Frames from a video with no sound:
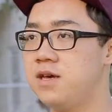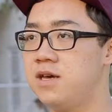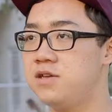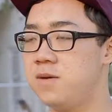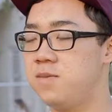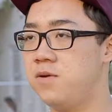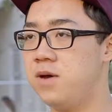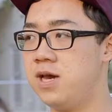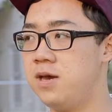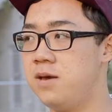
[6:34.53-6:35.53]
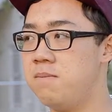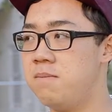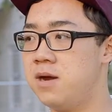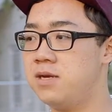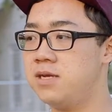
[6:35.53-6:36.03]
the UWA
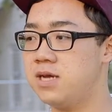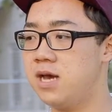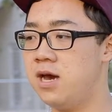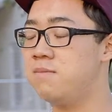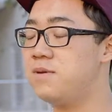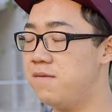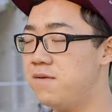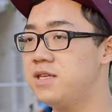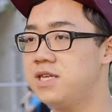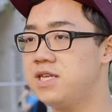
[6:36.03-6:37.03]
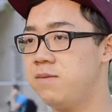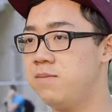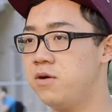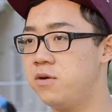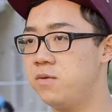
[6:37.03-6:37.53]
Merit, Diversity and
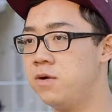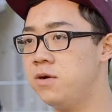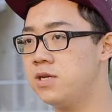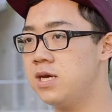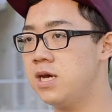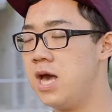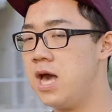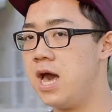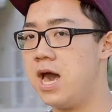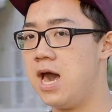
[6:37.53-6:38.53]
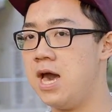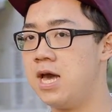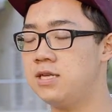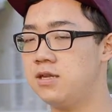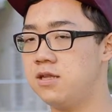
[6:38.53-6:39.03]
Merit Award,
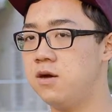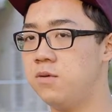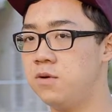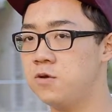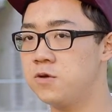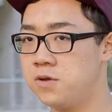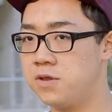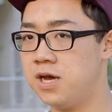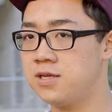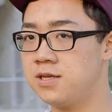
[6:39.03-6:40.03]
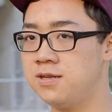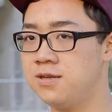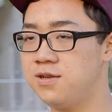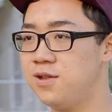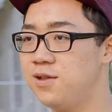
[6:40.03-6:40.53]
and that was
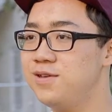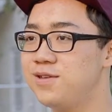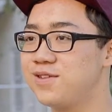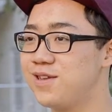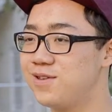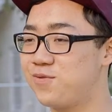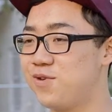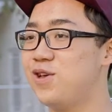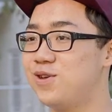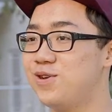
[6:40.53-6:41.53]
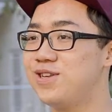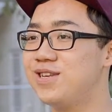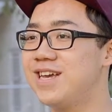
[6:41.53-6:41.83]
$2,000, so that's really good.